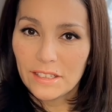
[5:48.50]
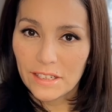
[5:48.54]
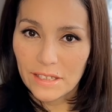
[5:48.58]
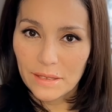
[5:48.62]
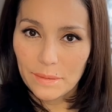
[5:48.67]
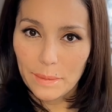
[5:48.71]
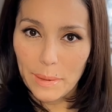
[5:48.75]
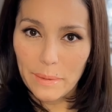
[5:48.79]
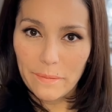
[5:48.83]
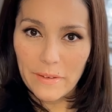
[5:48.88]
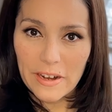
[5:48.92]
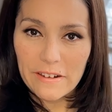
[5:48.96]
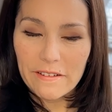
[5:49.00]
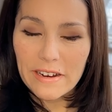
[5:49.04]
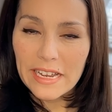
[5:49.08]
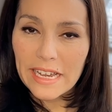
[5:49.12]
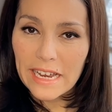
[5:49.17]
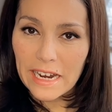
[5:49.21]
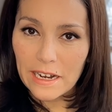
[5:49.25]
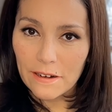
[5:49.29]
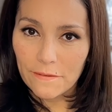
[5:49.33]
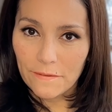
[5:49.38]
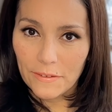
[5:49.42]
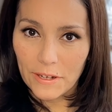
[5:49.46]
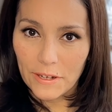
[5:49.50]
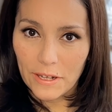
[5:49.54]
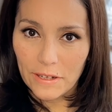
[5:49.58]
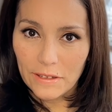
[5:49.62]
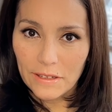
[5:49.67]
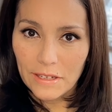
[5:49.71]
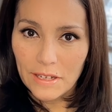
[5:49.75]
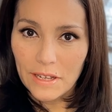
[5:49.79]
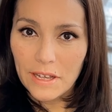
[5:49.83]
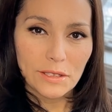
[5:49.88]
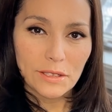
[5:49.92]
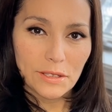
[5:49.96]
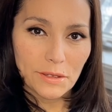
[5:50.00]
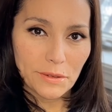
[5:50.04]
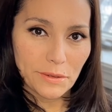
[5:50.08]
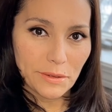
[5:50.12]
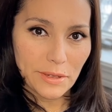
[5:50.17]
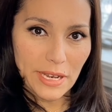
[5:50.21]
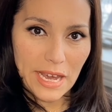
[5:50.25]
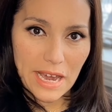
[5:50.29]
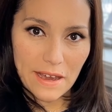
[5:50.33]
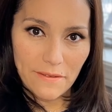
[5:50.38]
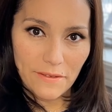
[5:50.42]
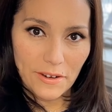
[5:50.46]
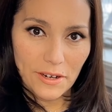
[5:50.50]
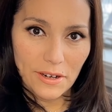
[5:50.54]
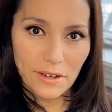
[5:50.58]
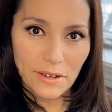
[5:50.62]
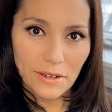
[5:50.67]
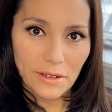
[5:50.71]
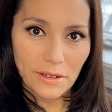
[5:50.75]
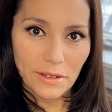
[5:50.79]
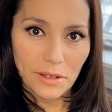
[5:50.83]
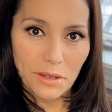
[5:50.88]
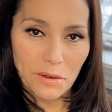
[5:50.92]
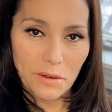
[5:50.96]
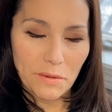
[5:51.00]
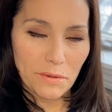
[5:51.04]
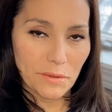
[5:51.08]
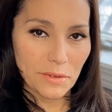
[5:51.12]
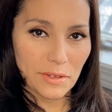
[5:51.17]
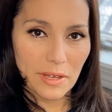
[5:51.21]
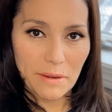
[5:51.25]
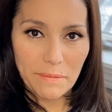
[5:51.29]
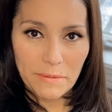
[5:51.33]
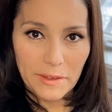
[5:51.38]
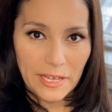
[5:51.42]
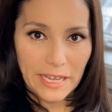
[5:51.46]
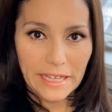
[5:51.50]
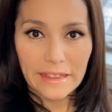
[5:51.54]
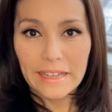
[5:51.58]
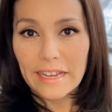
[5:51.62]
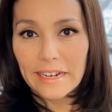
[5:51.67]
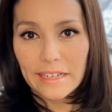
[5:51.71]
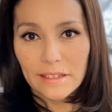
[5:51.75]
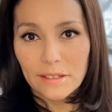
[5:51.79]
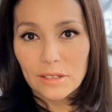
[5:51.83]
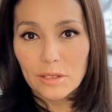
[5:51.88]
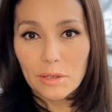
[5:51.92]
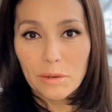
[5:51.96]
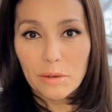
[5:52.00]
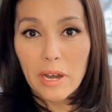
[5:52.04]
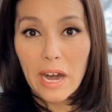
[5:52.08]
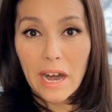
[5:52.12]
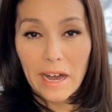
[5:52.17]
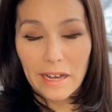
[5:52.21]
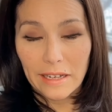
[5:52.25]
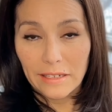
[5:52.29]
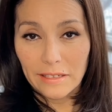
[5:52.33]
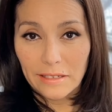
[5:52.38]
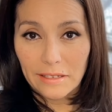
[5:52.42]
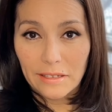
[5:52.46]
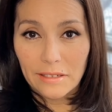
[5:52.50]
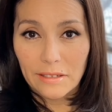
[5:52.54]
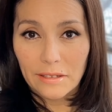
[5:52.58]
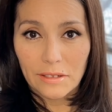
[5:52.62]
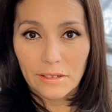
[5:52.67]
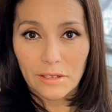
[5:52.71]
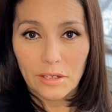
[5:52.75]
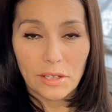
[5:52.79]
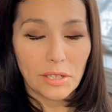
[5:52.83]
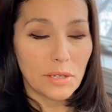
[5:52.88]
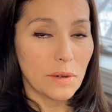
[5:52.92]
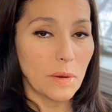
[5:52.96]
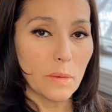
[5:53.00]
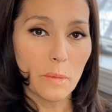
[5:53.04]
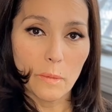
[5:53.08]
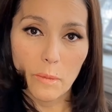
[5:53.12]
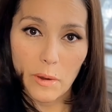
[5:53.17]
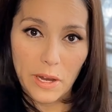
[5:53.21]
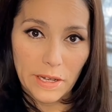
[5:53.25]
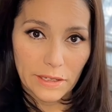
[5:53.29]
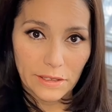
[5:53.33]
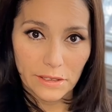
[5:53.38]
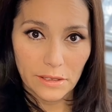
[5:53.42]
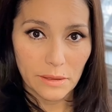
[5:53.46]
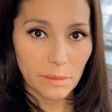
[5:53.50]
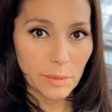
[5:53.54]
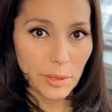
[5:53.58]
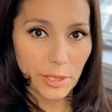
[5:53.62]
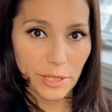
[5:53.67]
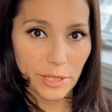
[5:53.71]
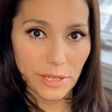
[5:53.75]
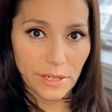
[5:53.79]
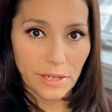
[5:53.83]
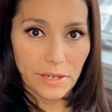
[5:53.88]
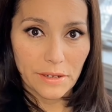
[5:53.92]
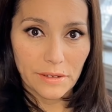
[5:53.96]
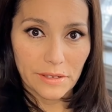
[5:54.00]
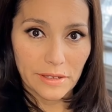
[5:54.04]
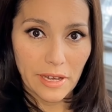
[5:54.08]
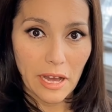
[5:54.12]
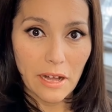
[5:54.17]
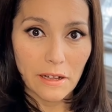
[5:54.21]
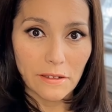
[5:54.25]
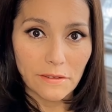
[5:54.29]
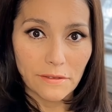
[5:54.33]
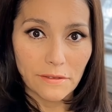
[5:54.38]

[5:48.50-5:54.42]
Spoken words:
Just be very careful to never use something that is too hot. You don't want to burn yourself.